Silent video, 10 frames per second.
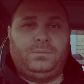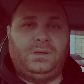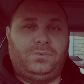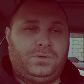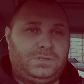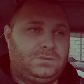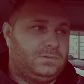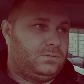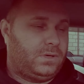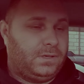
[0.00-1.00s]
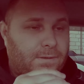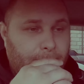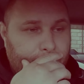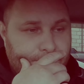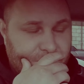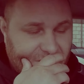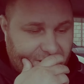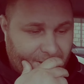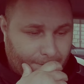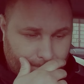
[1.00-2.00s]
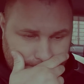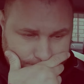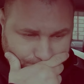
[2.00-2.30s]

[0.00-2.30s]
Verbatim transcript: memories, right? Um,